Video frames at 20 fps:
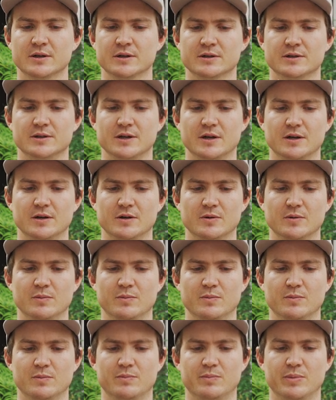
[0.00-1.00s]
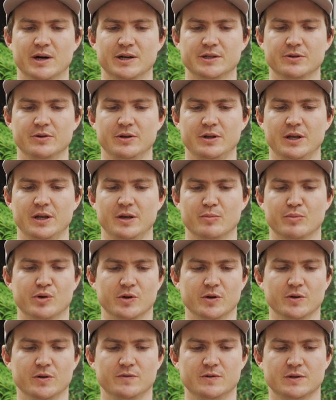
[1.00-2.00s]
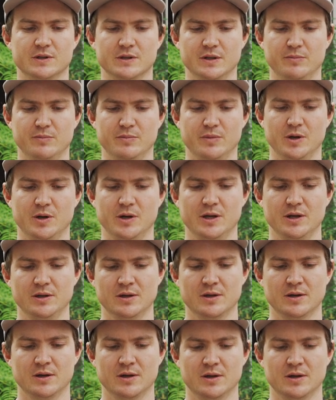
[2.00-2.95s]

So by doing the improved slim beauty,